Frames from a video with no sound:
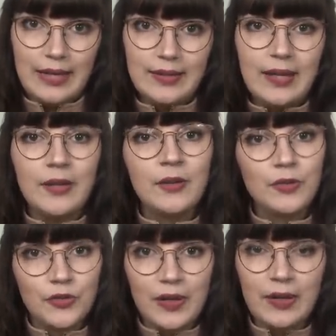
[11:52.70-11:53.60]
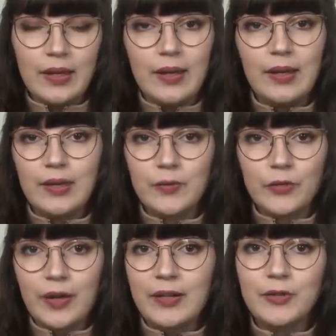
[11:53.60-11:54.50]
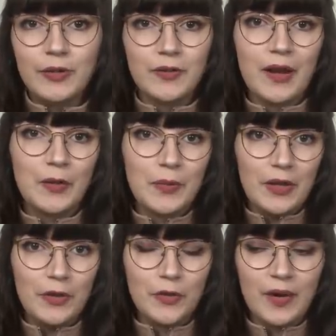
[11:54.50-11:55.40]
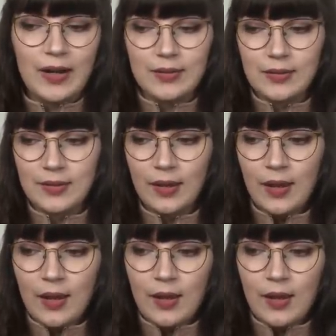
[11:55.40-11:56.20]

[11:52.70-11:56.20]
eating, drinking, he's trying to run around with the other rats.